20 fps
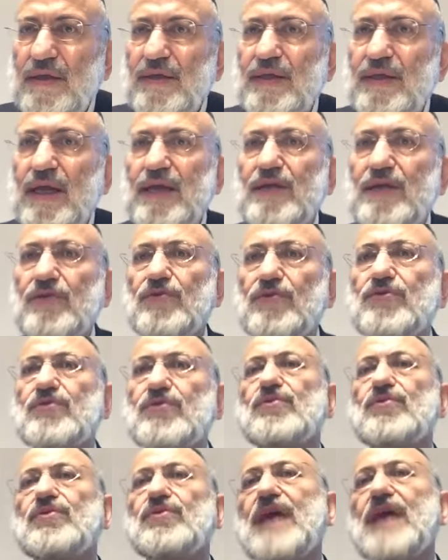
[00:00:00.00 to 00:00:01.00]
they used
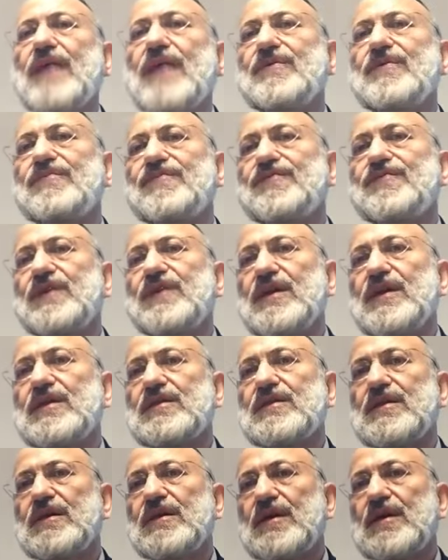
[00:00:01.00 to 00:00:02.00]
to have a
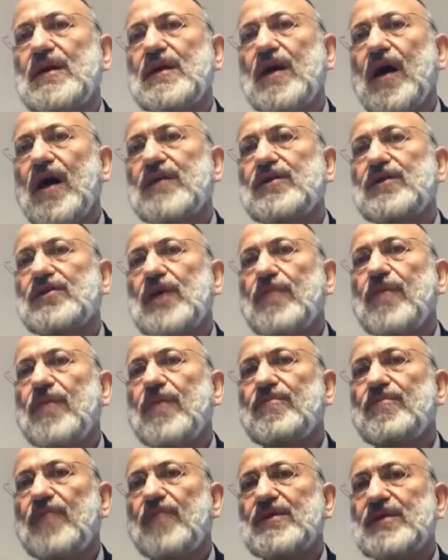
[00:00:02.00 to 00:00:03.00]
field on the top
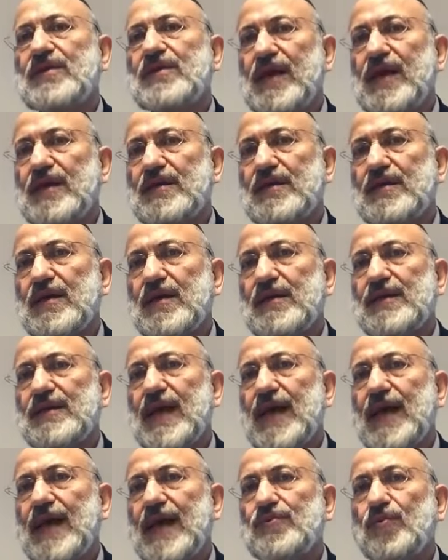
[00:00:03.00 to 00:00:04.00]
of mountain. They
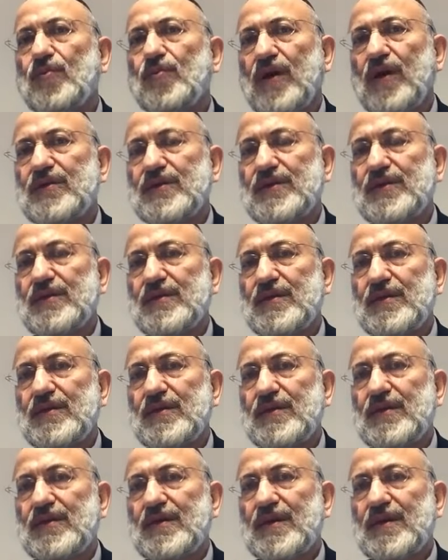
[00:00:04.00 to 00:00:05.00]
had to water it.
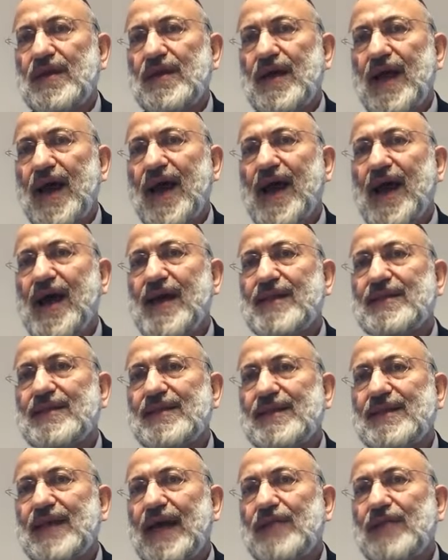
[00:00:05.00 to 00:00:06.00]
And
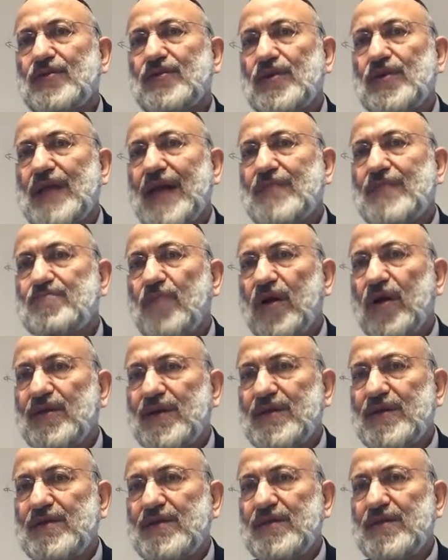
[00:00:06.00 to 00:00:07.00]
they had
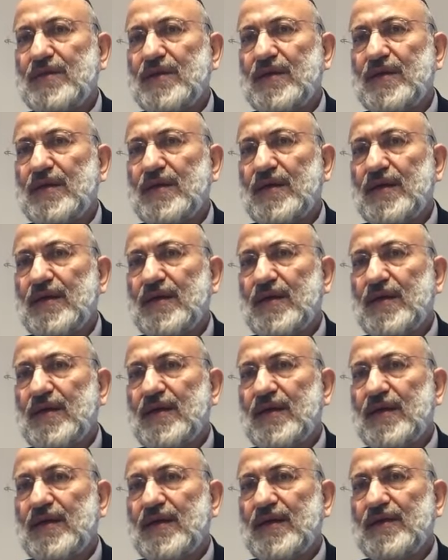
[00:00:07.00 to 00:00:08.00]
buckets.
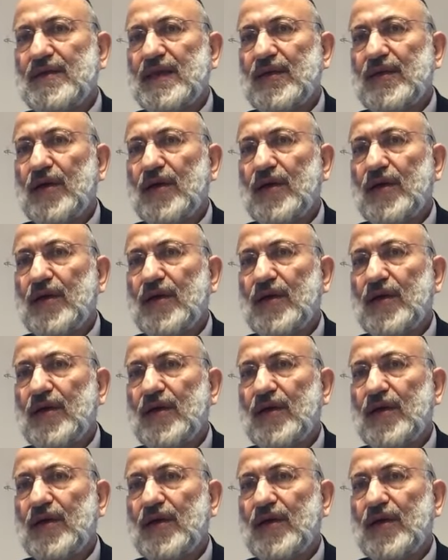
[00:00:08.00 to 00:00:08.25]
They